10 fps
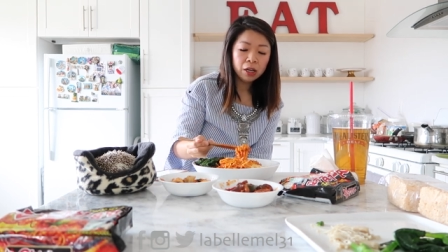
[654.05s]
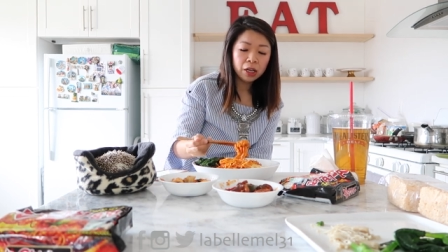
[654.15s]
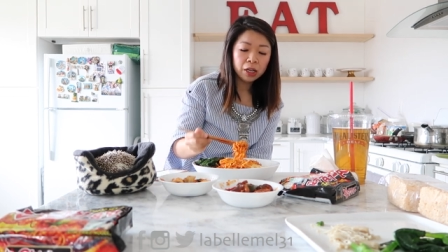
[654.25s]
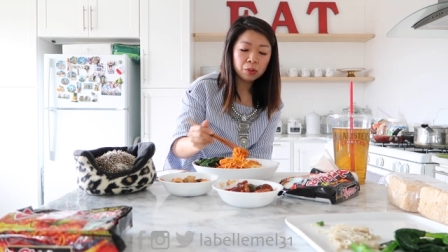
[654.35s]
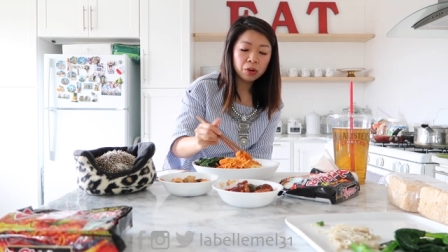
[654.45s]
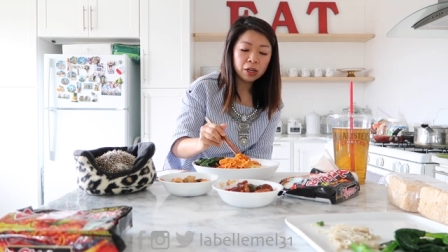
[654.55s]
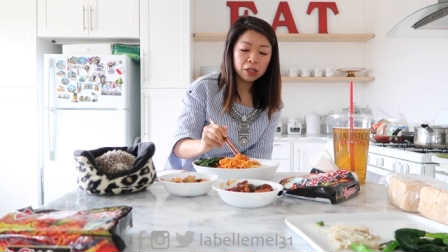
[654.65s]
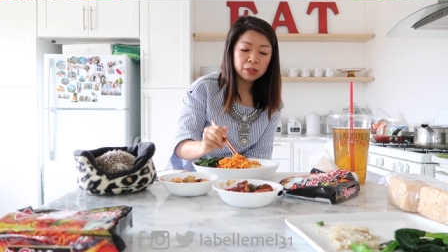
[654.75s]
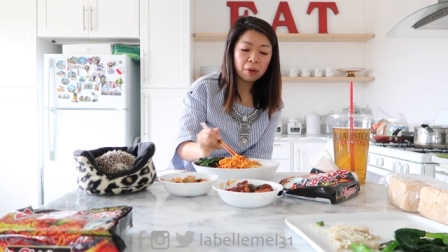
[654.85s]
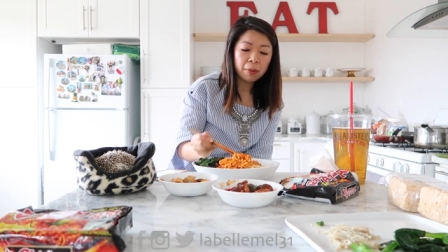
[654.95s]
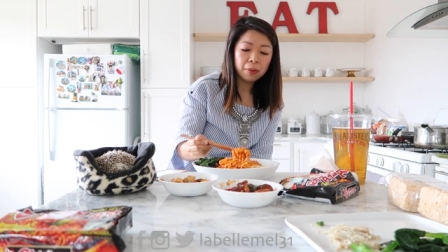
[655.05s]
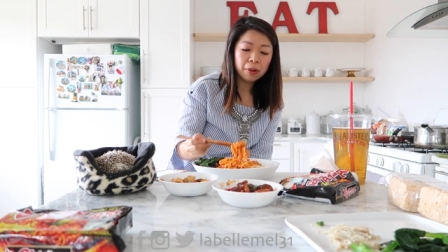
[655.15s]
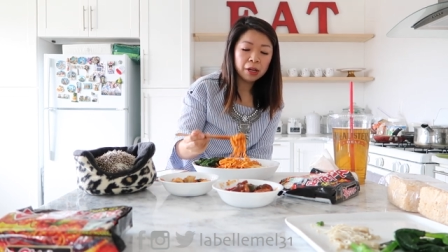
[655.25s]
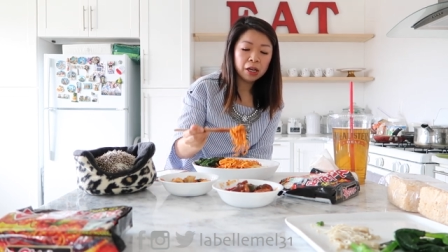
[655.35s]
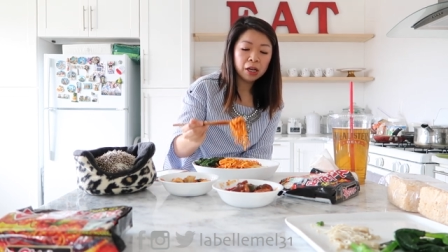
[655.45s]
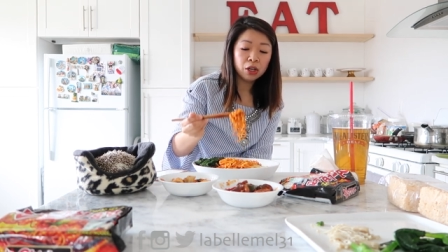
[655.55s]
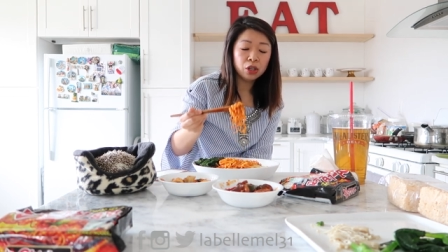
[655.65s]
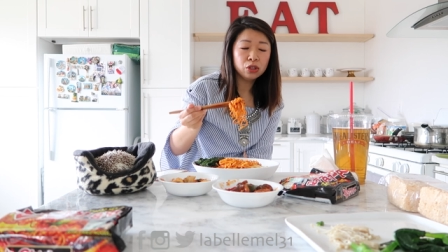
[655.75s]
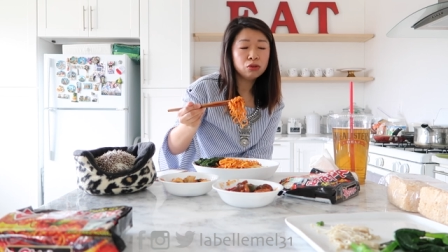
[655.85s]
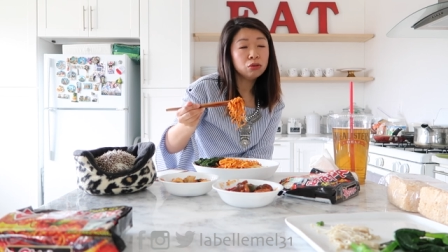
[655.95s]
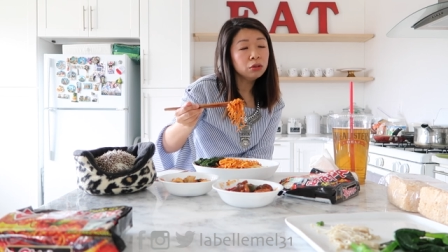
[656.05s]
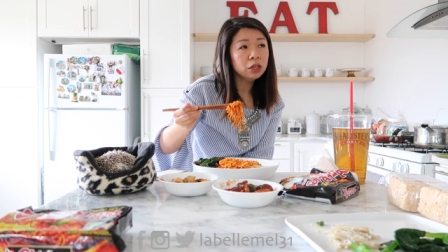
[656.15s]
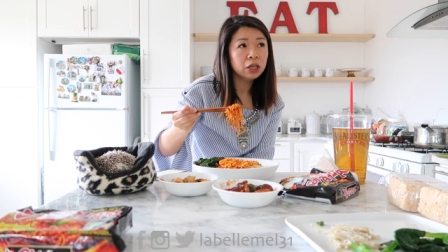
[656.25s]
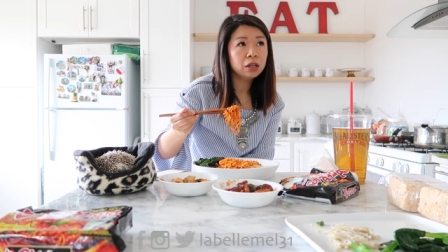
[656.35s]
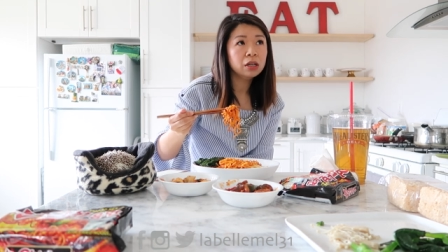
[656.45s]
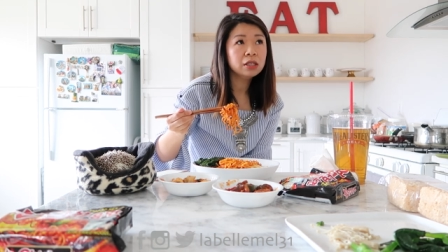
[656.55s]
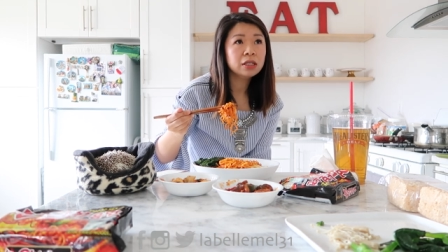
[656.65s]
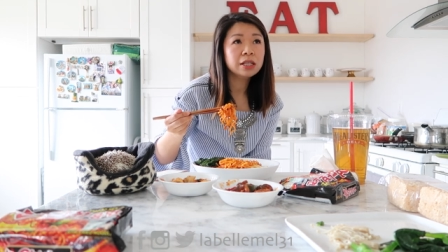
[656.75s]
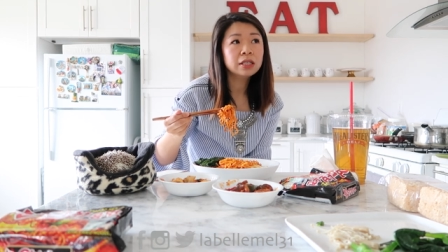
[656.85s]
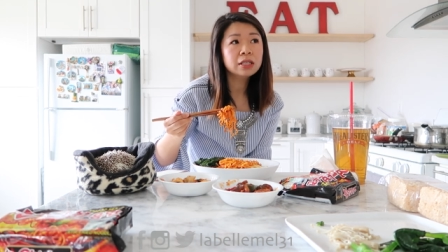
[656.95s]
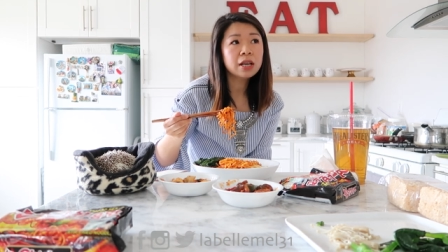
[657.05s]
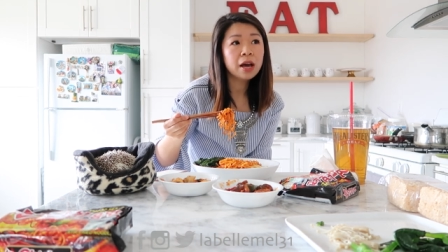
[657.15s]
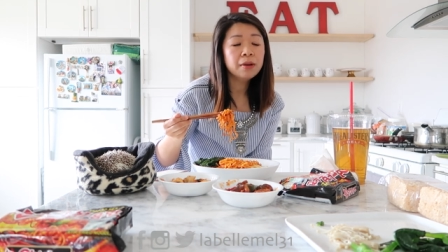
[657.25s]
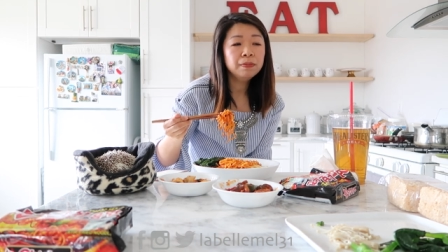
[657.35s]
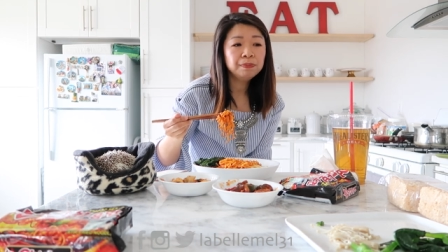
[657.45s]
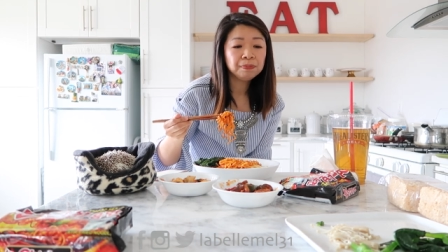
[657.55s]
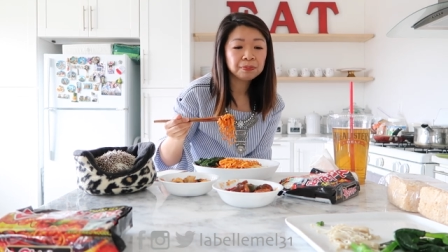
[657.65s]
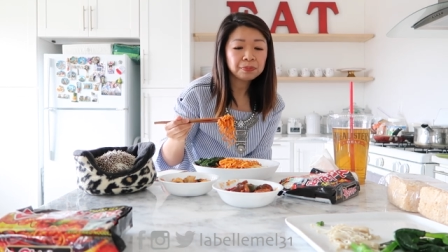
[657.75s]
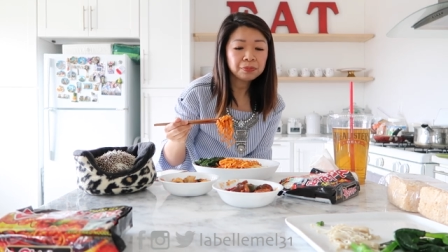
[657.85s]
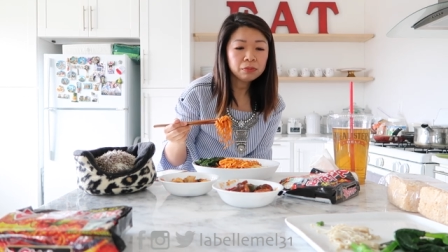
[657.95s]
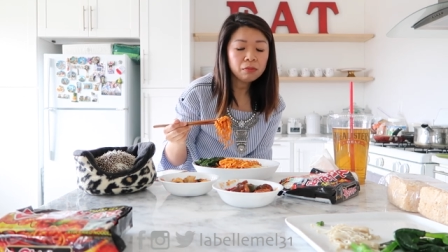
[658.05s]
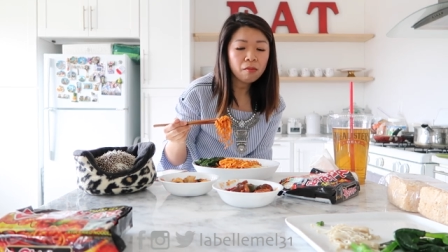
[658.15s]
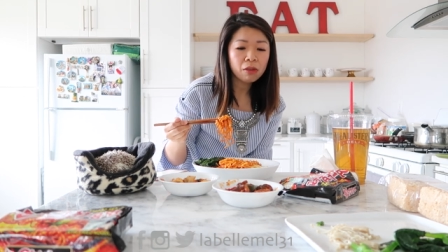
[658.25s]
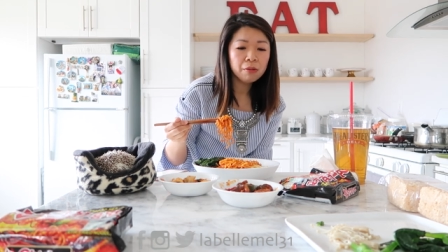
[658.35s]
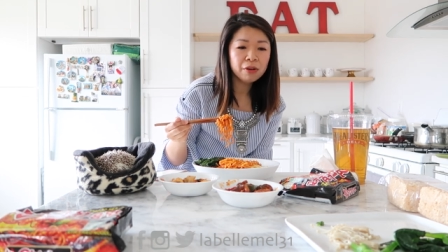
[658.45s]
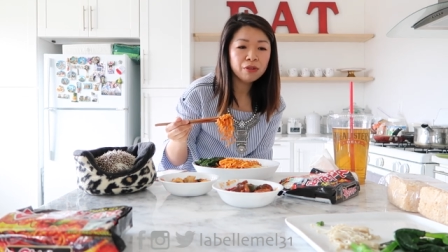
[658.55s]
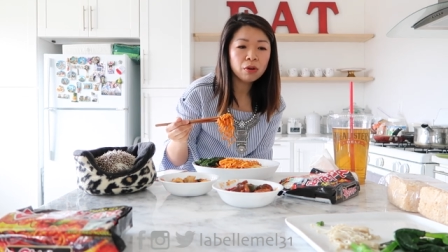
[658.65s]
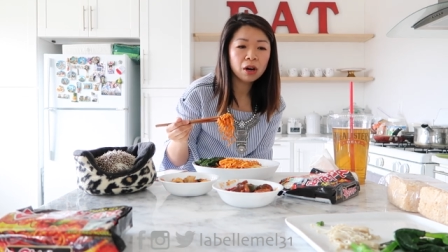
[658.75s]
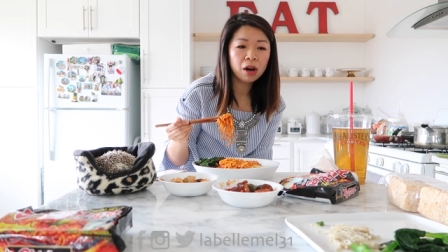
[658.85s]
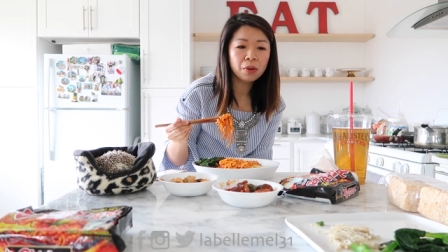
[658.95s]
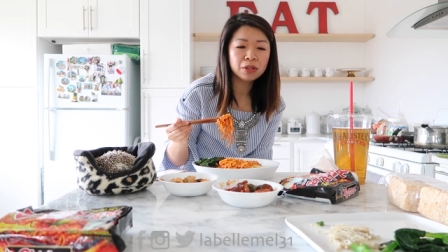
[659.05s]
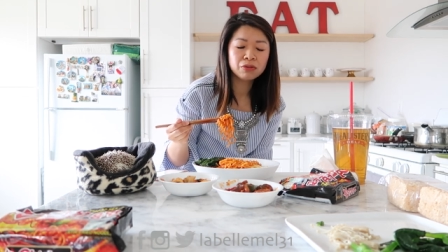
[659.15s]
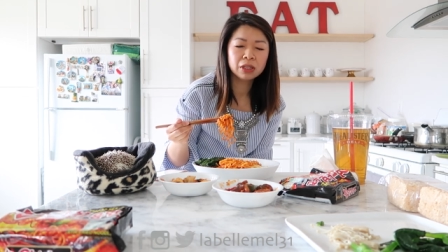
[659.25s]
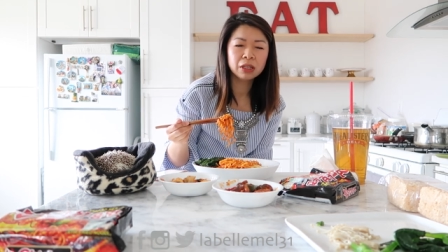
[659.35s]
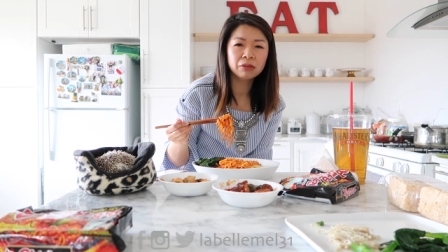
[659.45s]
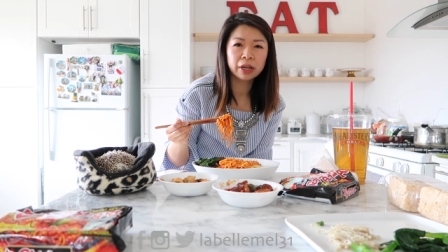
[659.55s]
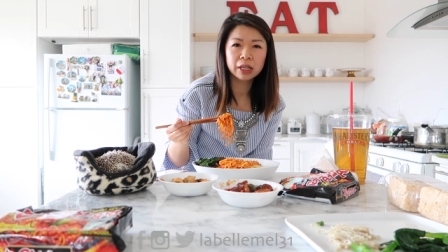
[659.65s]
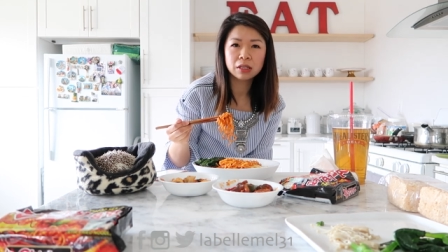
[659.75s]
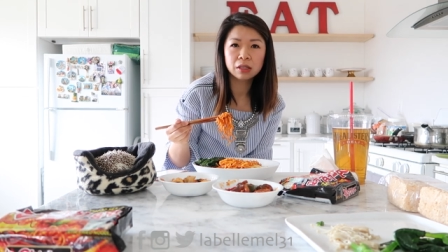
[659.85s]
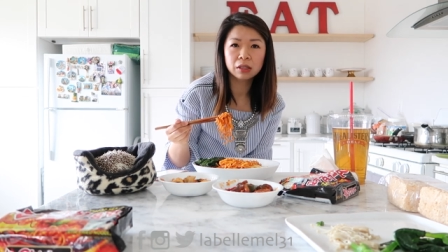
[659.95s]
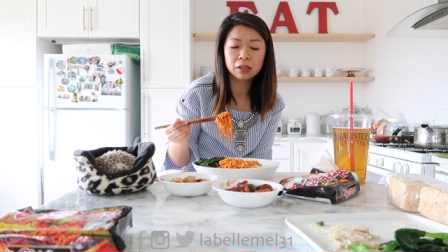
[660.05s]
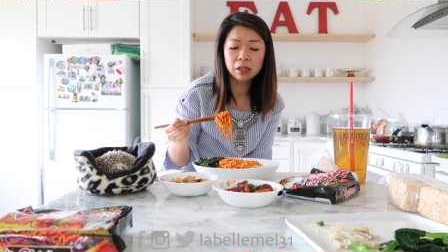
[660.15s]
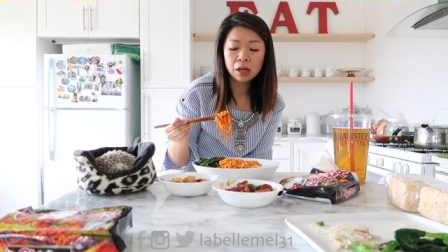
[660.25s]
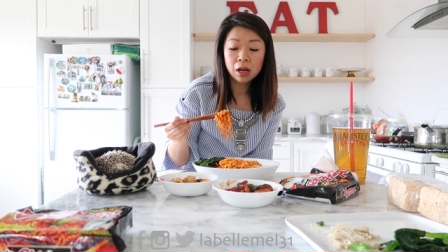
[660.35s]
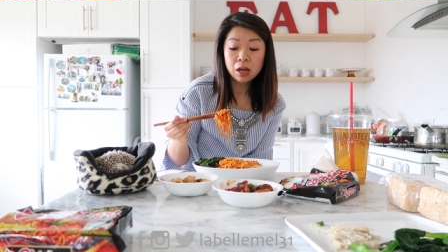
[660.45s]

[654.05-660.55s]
It was probably a good two years since then before I was really ready to